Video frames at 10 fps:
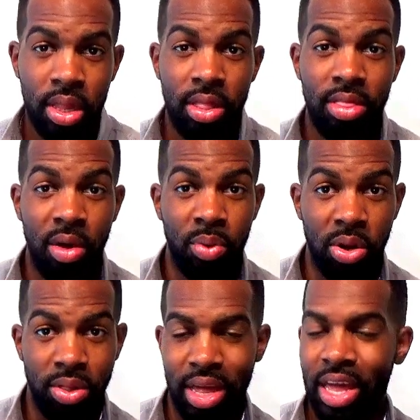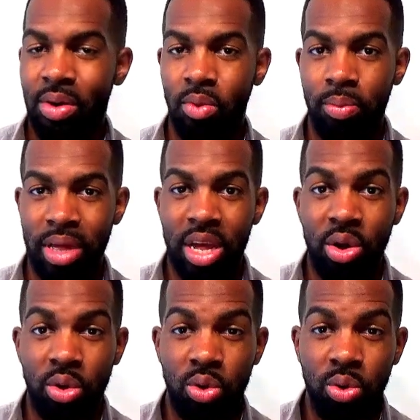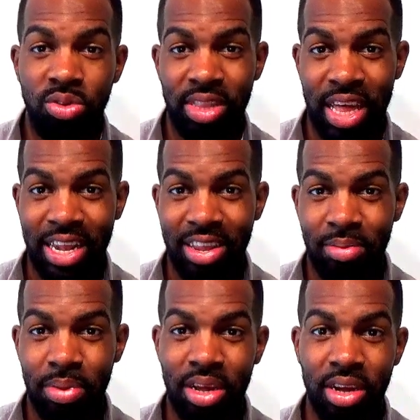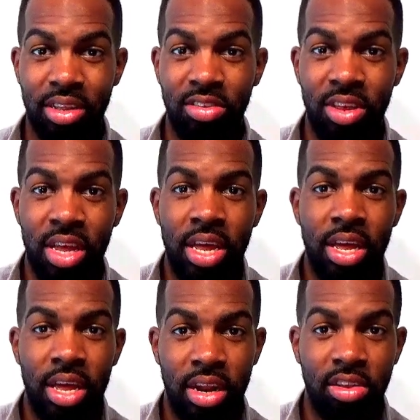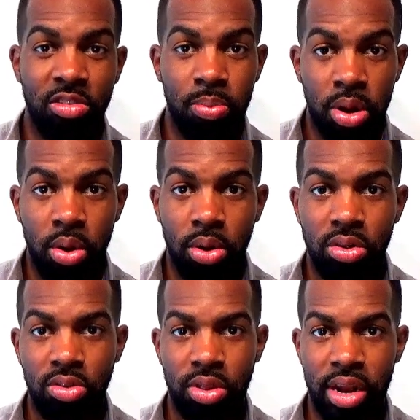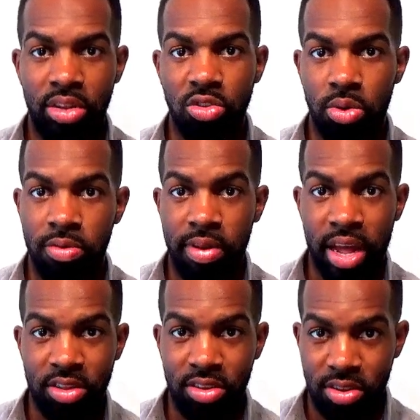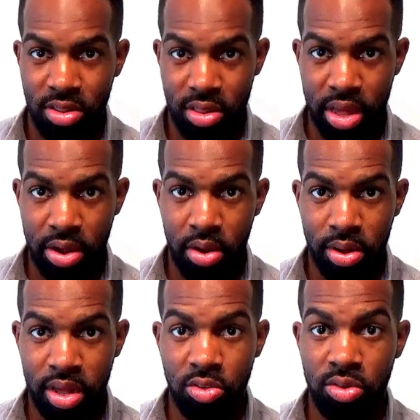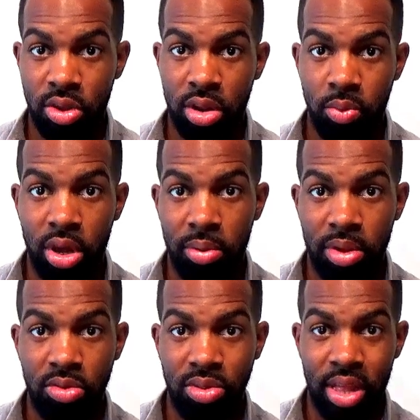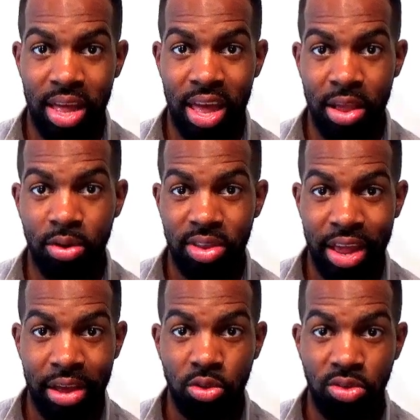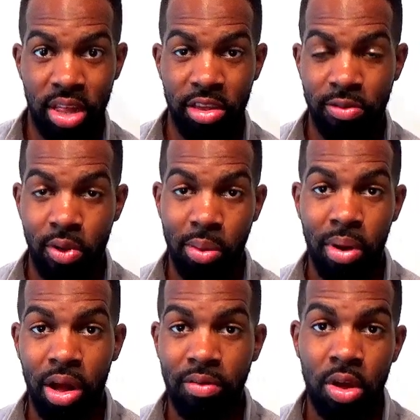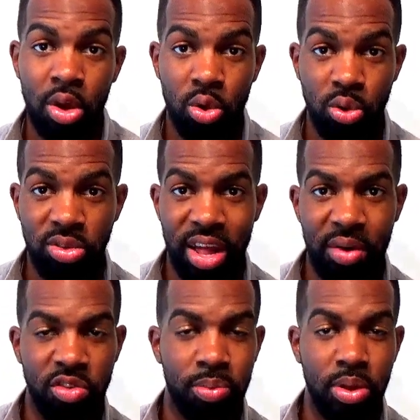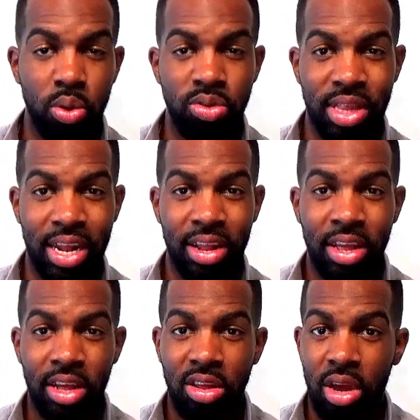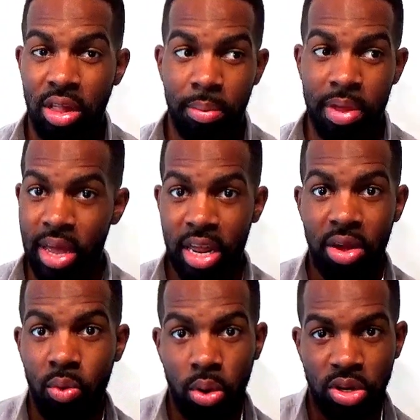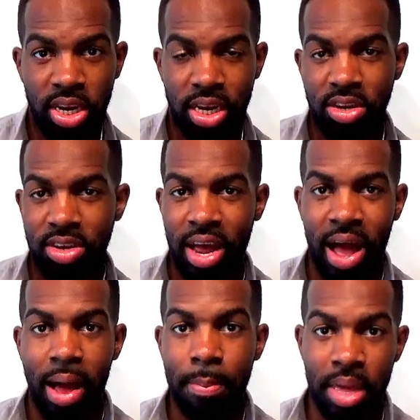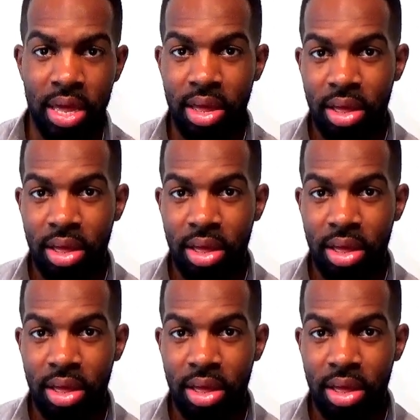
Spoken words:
then we know that it will be gustan because it is plural. So that needs to reflect there. Okay, so we're going to be using the ellos, ellas, ustedes form of gustar, which will be gustan. And the beginning won't change. A mí